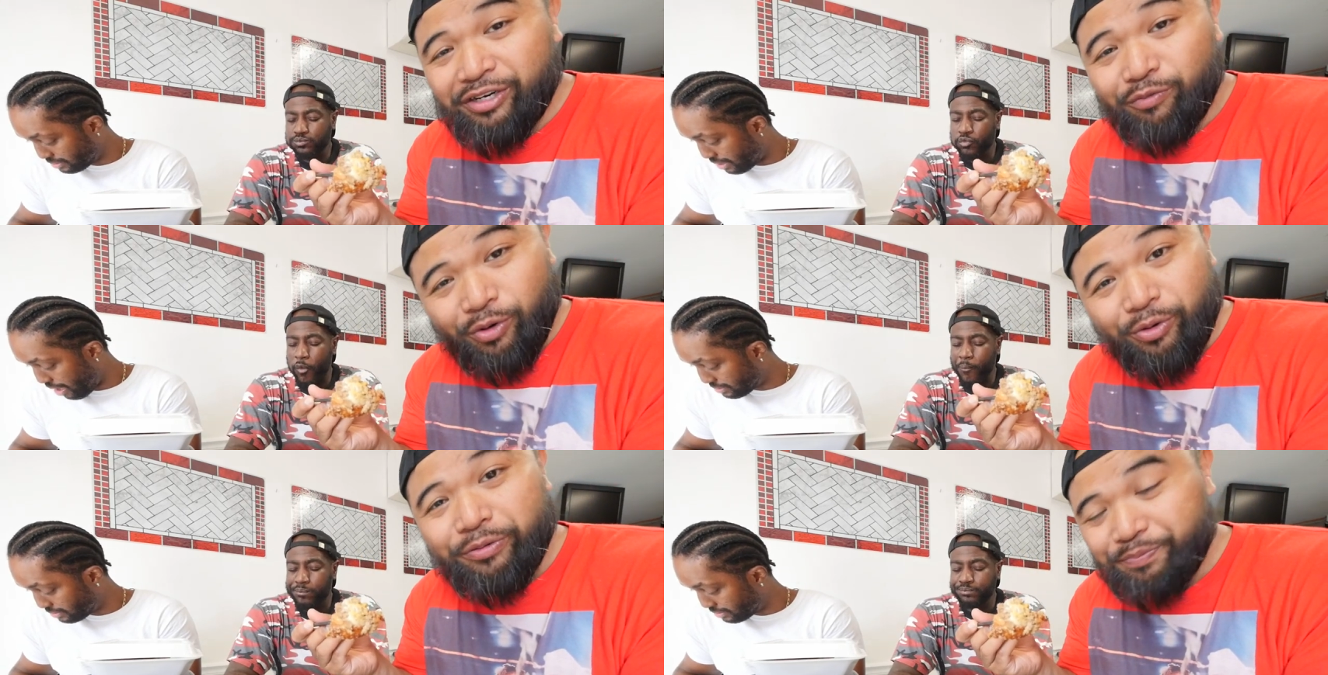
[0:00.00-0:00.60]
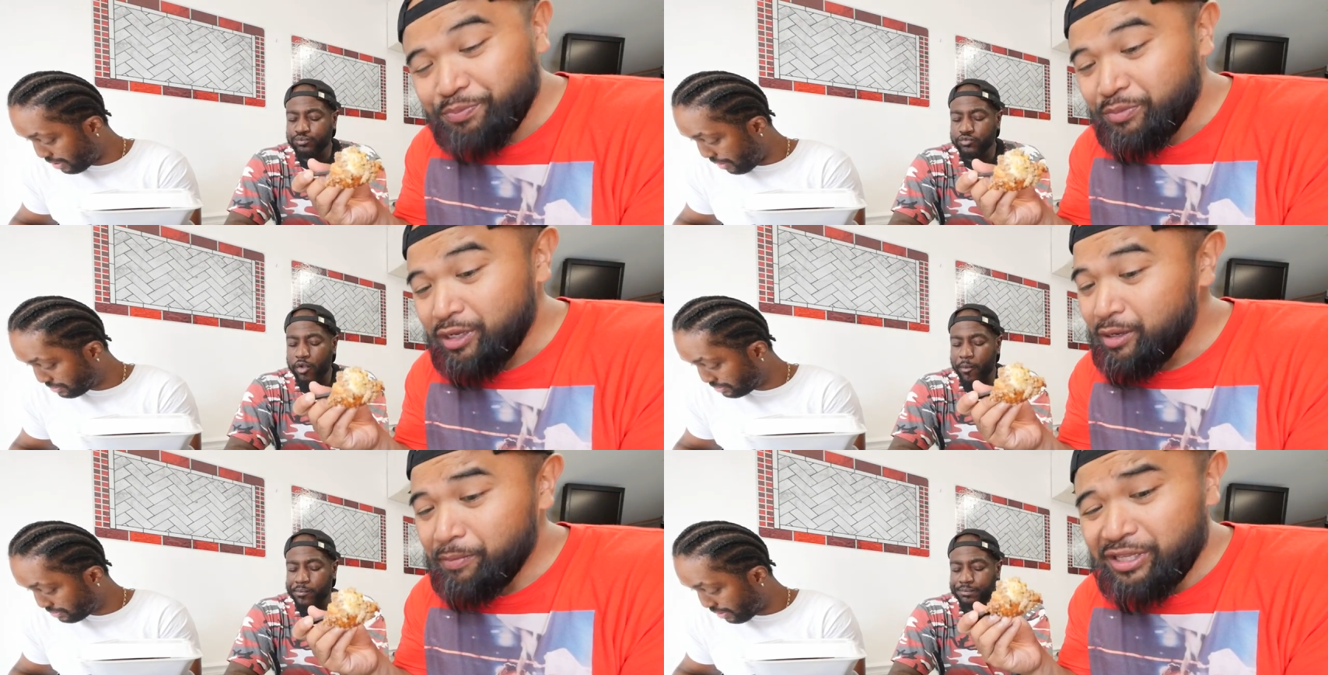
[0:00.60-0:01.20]
Speaker 1: it in a roll.
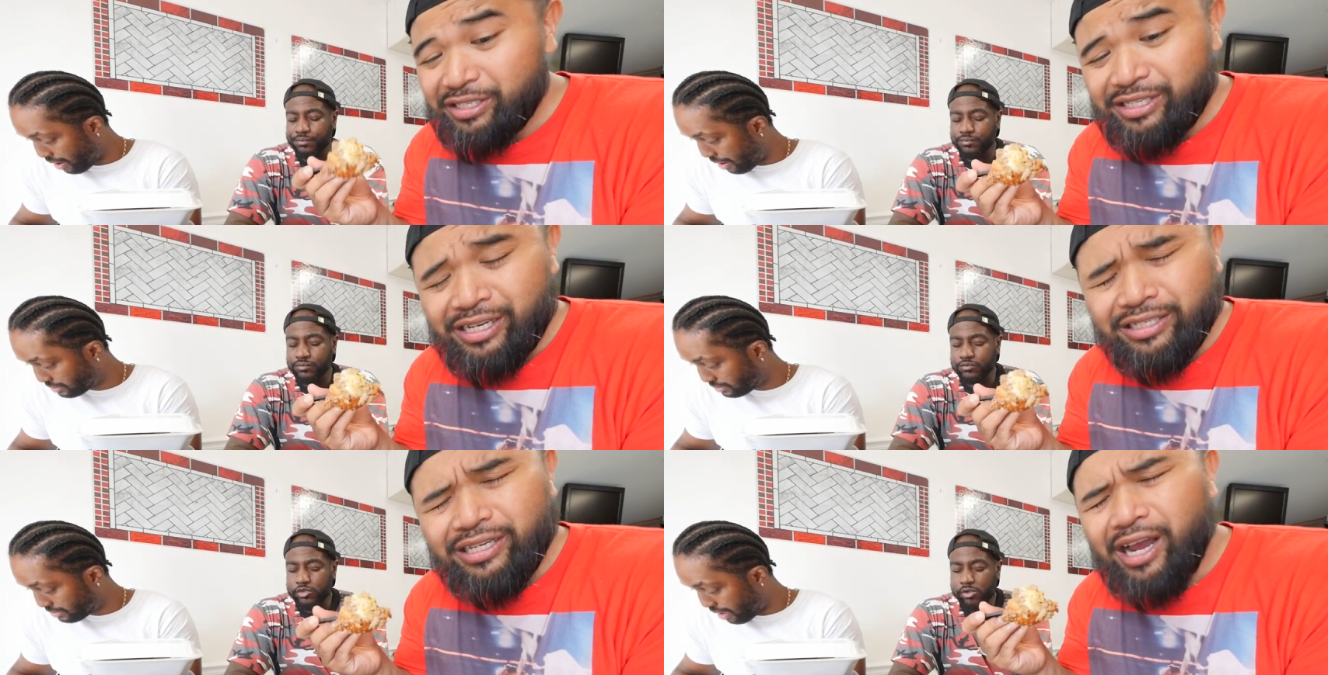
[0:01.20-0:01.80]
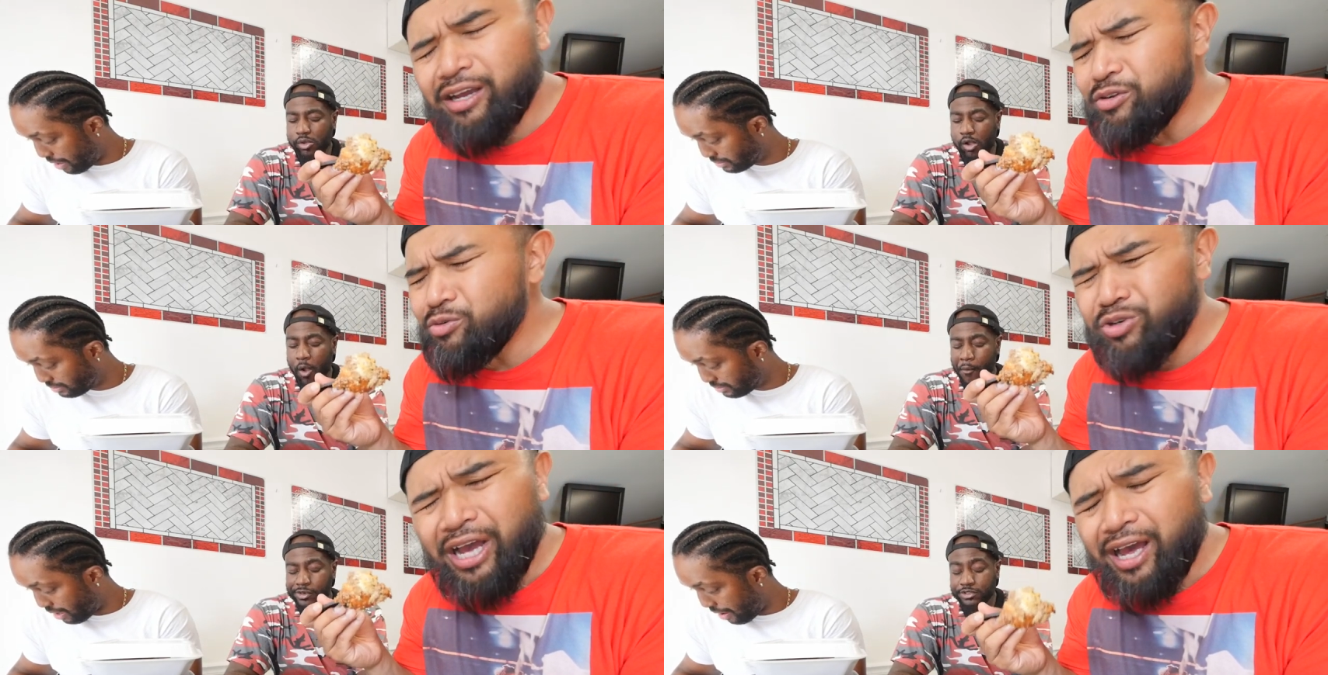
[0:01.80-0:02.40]
But this thing is out, you
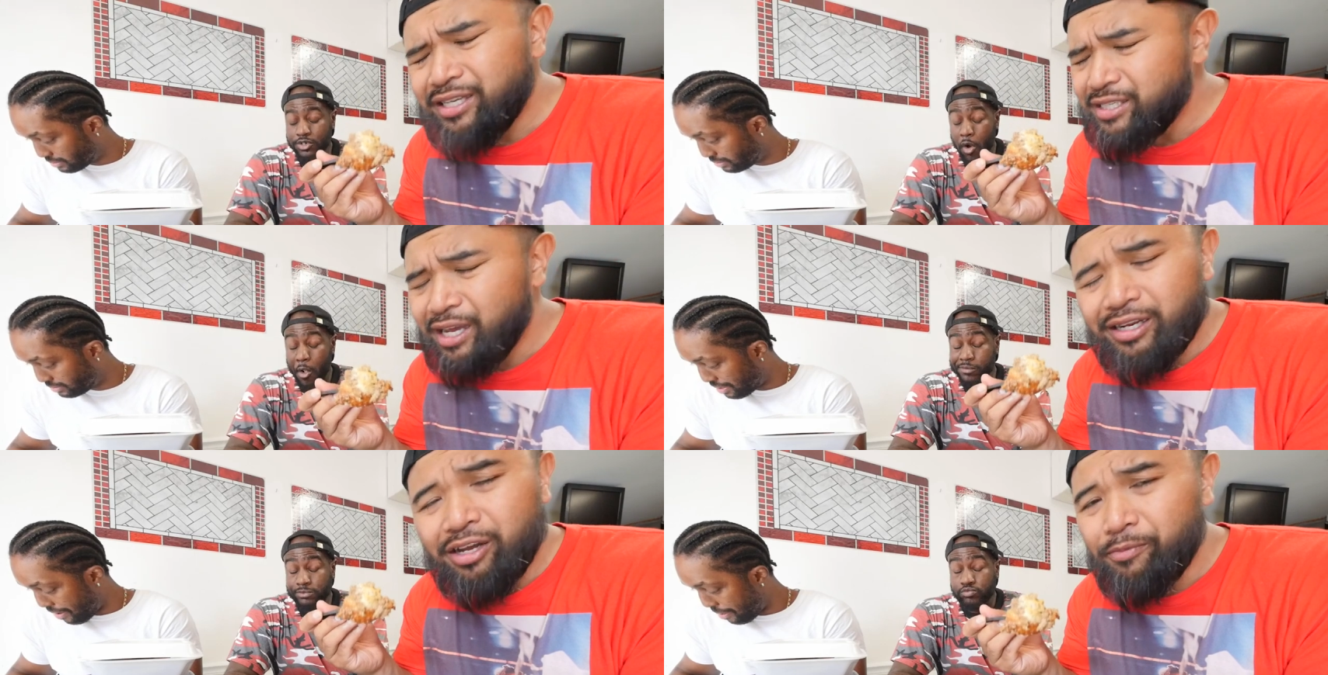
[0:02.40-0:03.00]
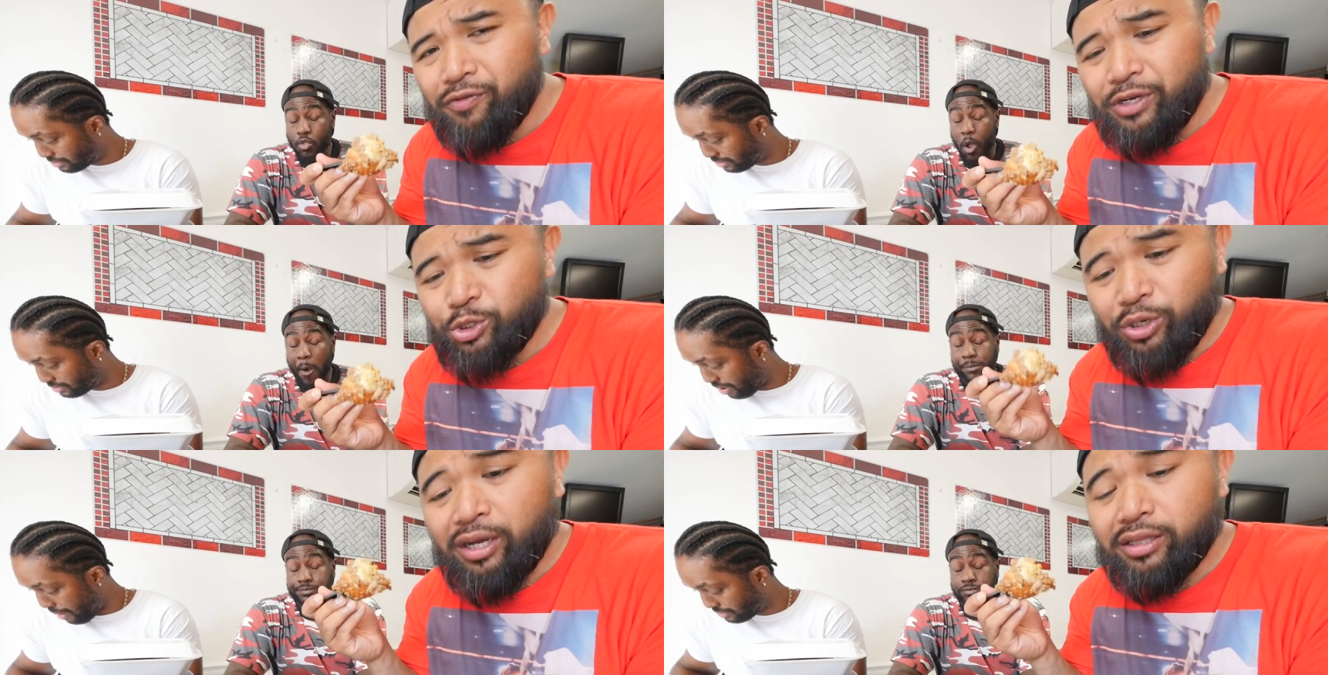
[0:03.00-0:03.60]
guys gotta come over here
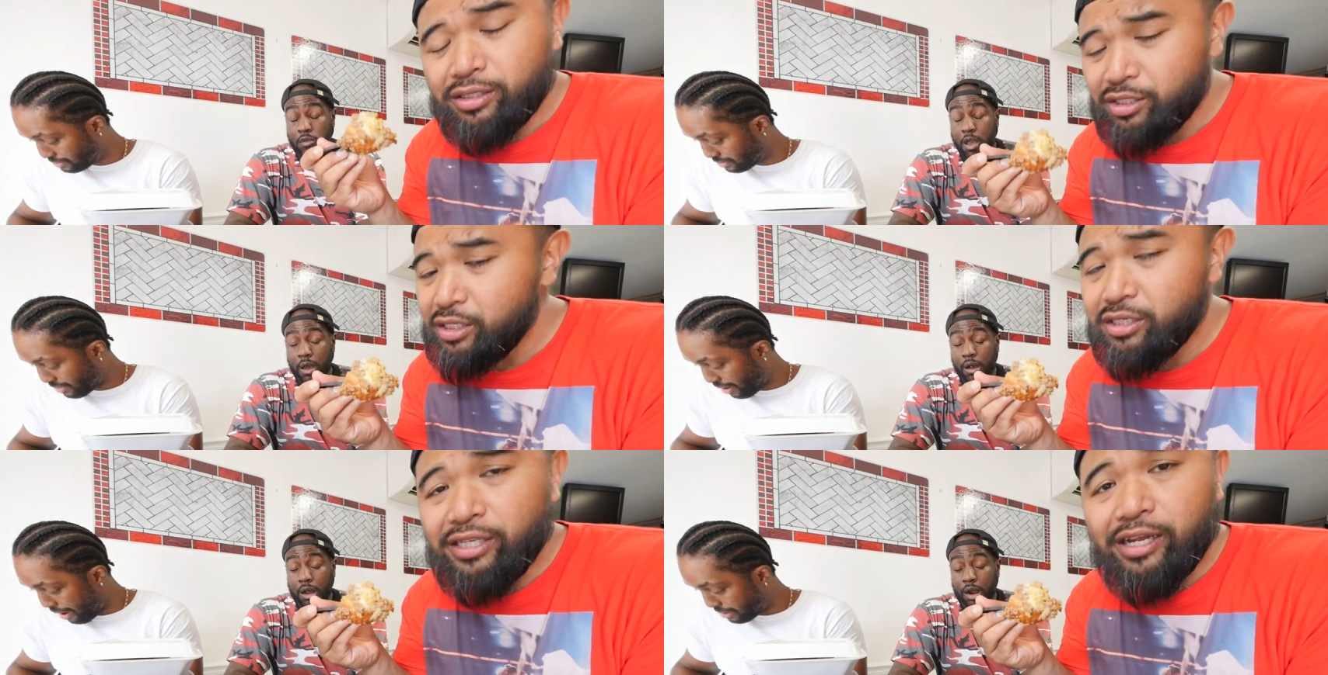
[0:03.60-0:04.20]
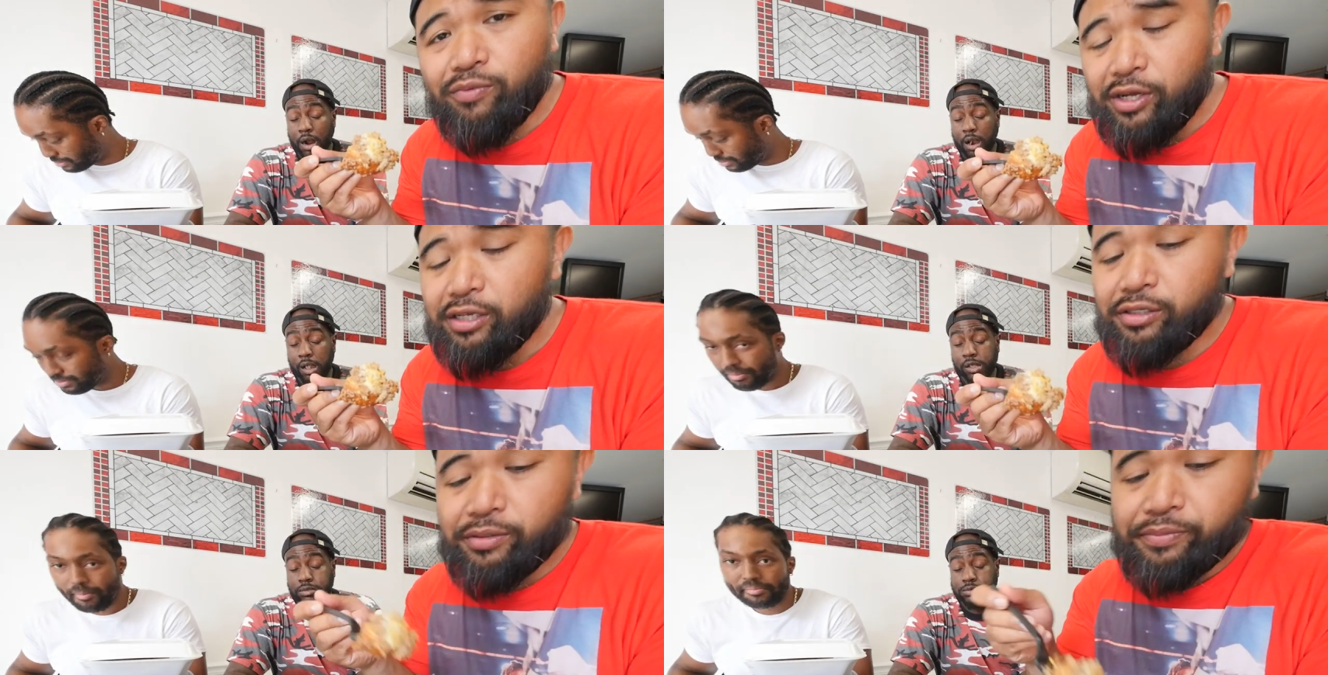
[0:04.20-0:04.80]
and try cheesesteak
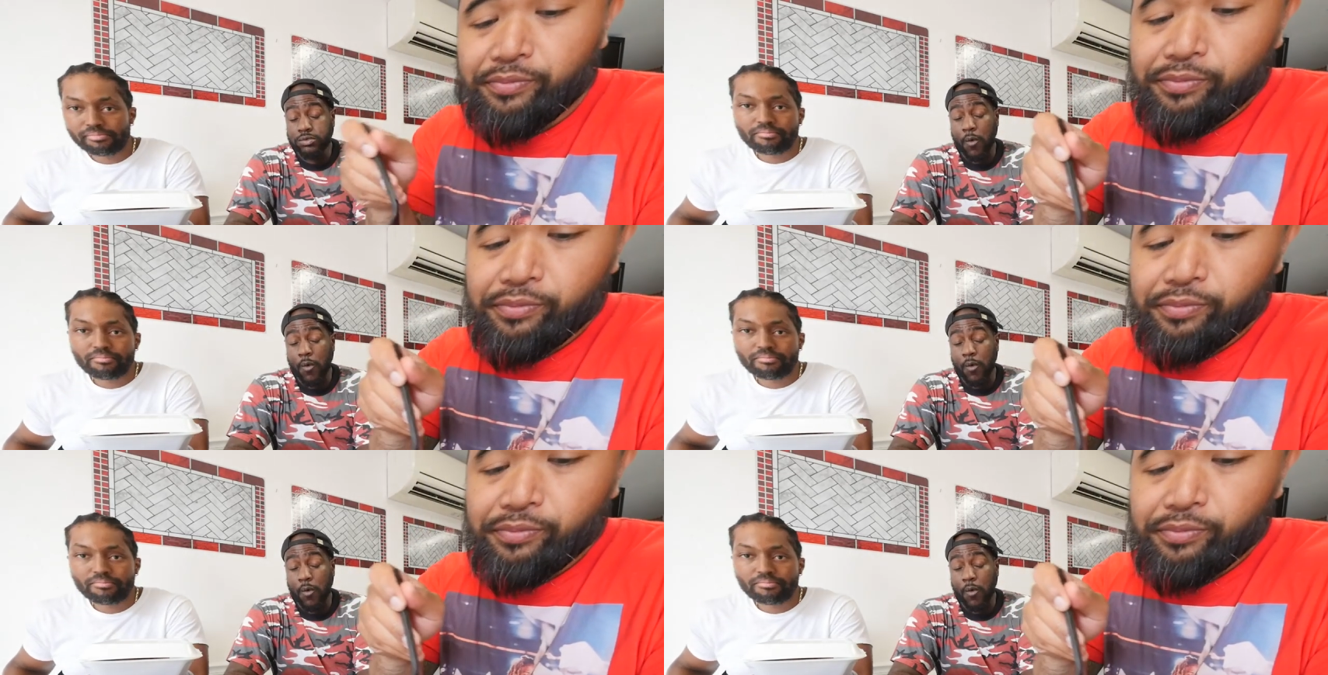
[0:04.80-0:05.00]
wings.